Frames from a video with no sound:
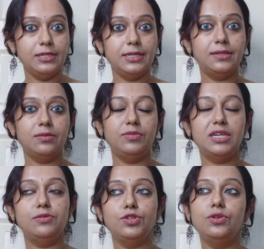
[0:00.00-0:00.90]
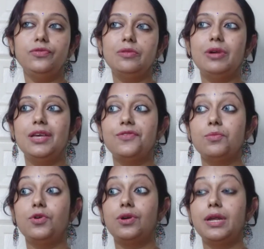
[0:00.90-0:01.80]
And sometimes, you know, if you're buying from
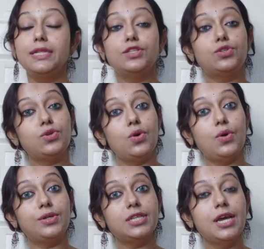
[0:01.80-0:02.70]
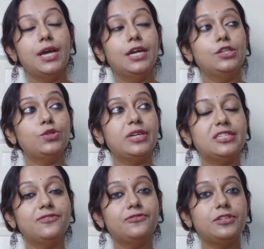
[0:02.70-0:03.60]
online stores, to get
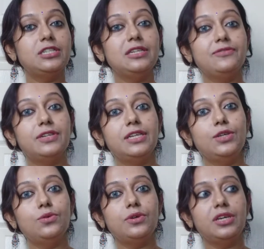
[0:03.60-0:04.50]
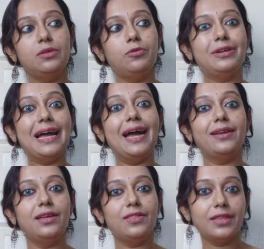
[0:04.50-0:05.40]
a free delivery, you keep on
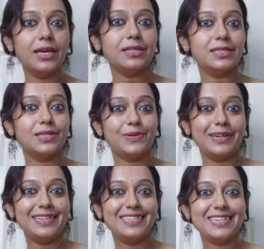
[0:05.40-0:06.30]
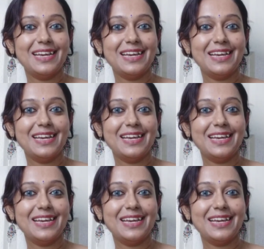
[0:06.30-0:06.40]
adding things, right?